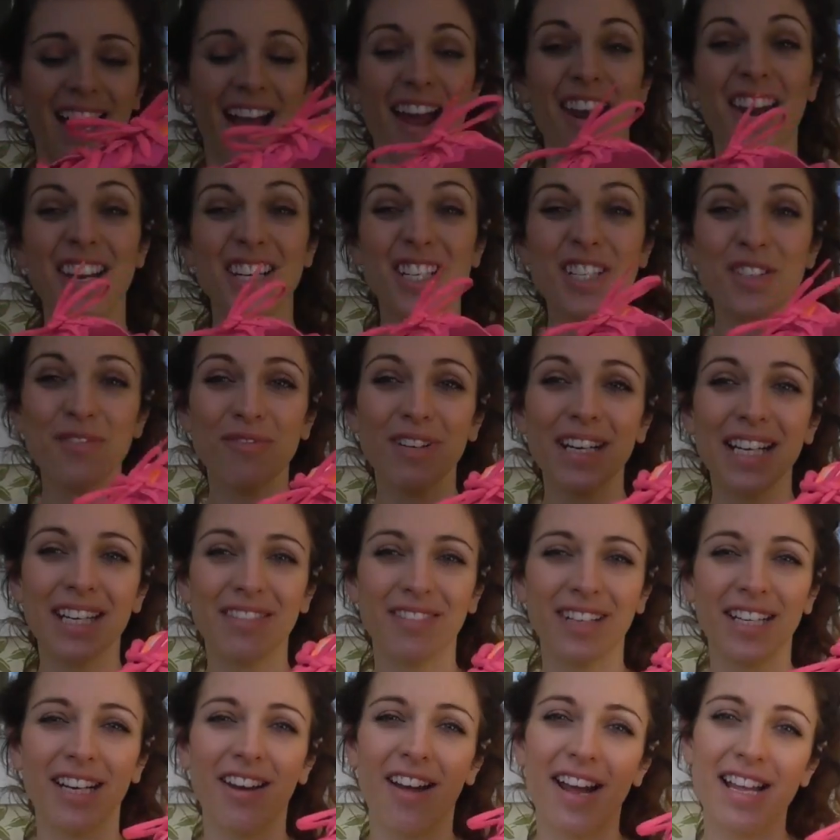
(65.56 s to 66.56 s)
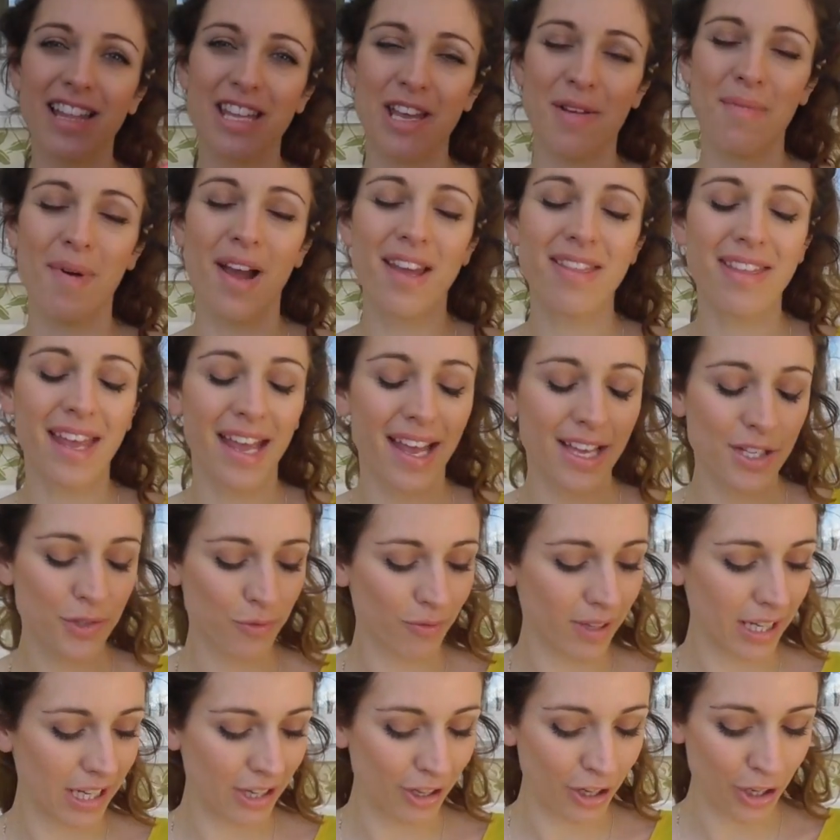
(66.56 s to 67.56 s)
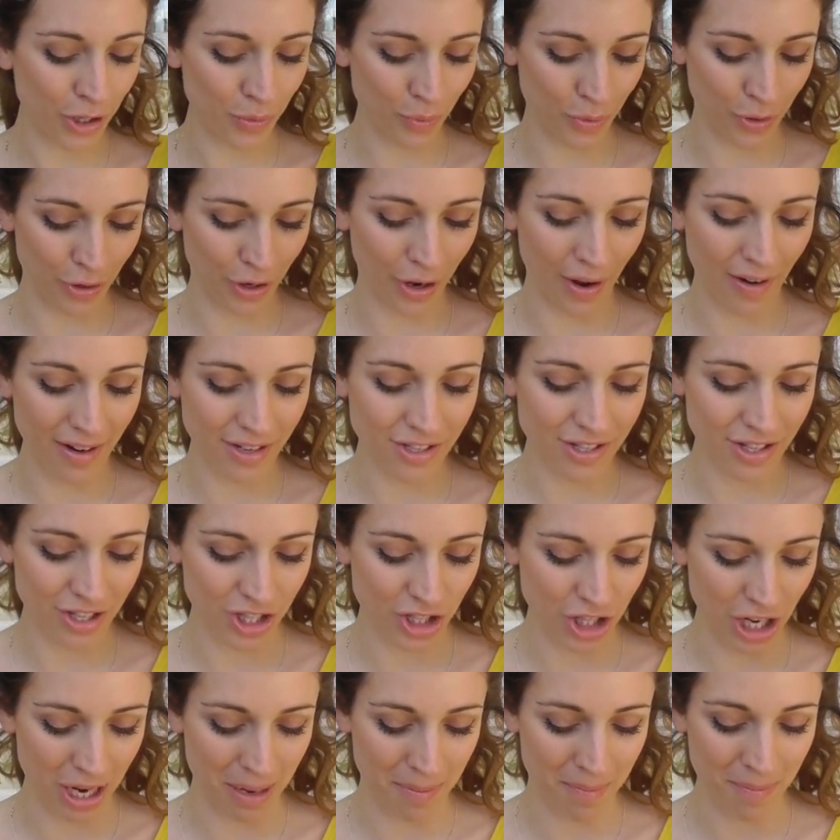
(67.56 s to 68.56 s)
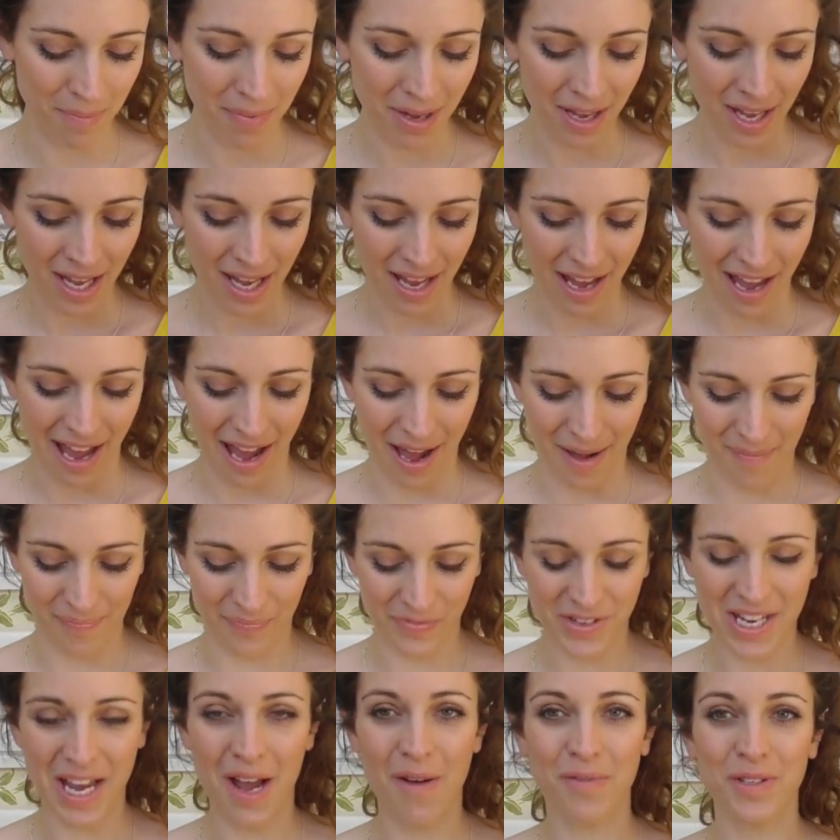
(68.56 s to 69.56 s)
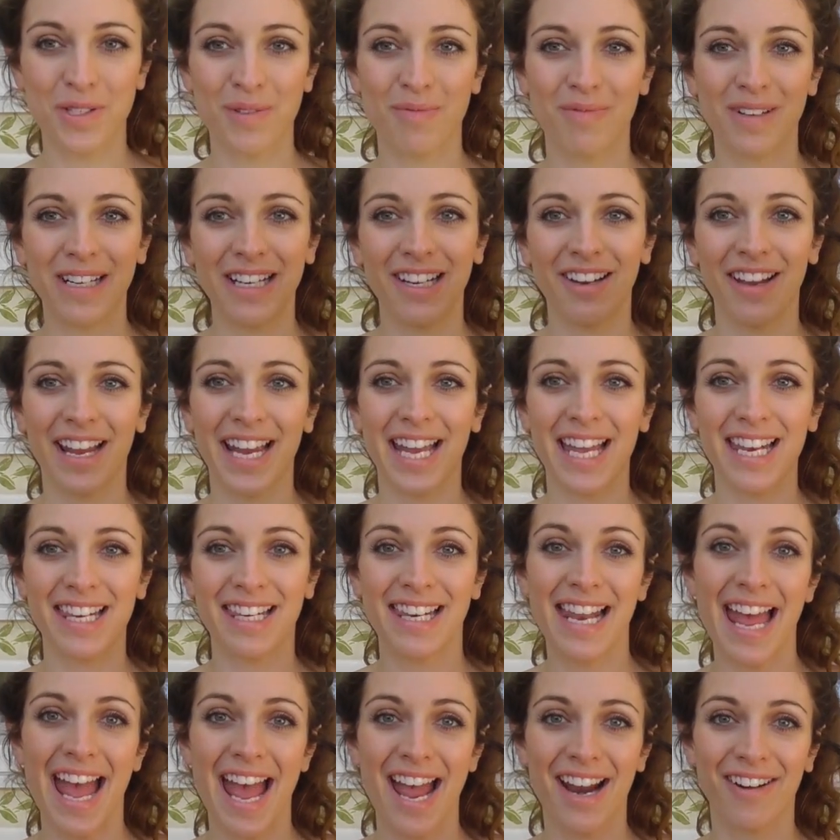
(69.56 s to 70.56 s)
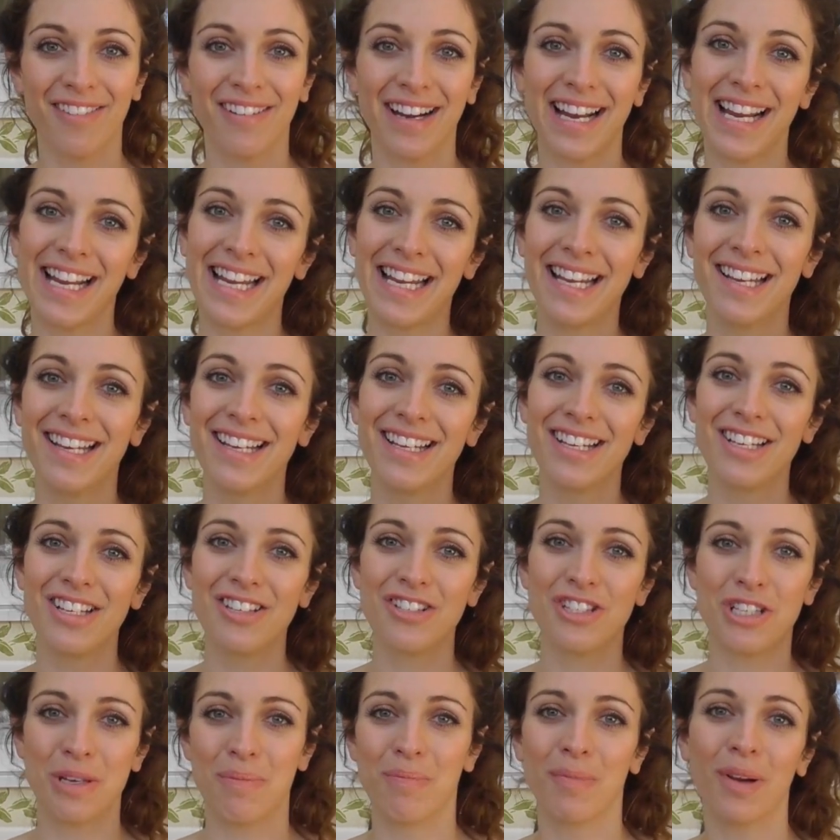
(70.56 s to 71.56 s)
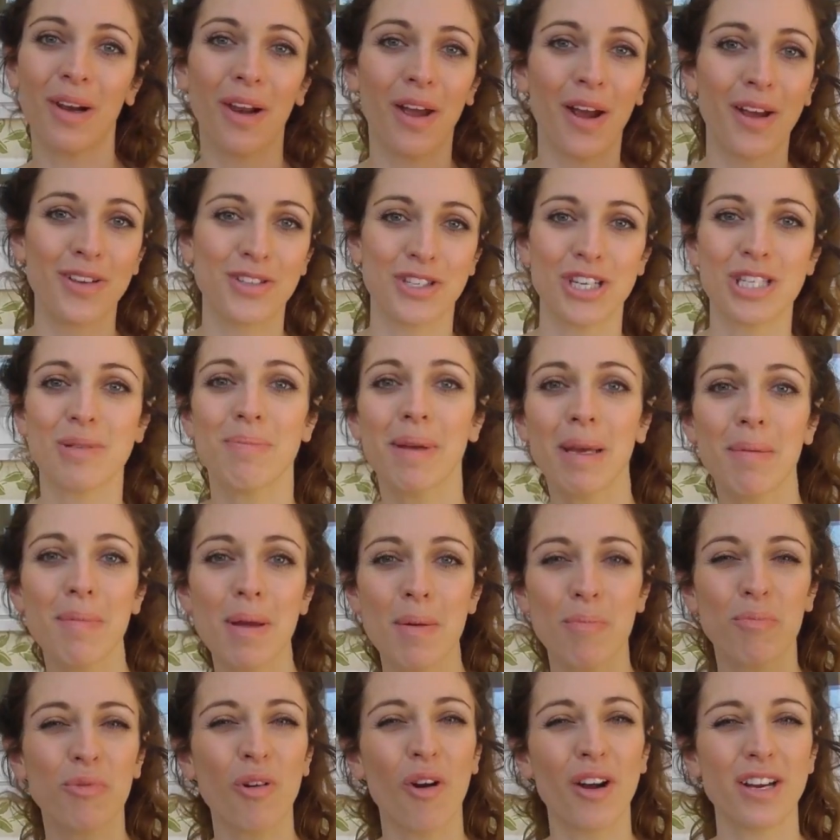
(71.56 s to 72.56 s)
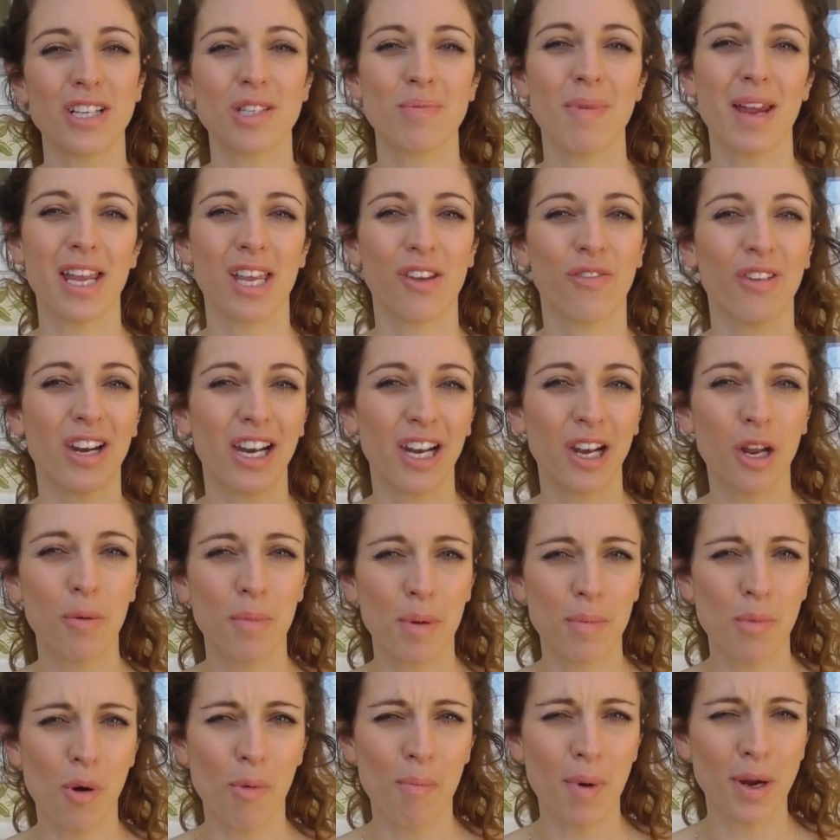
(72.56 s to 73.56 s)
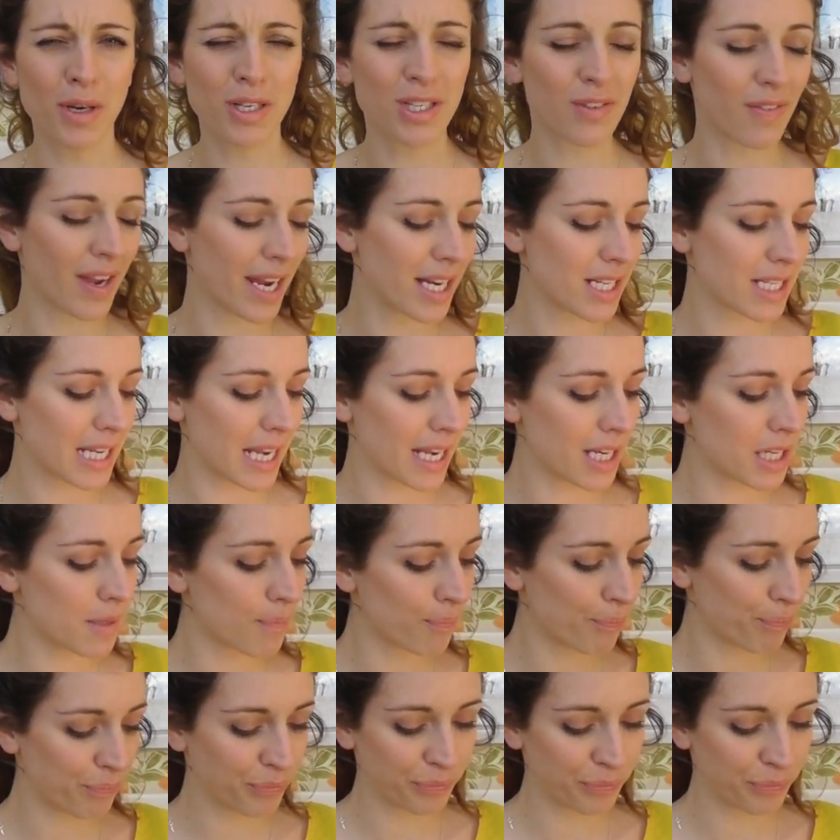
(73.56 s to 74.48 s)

And I just really, really like them. I think it's really good when you're going to the gym to have some really like leery gym clothes. Just something a bit bright to make you feel a little bit more motivated.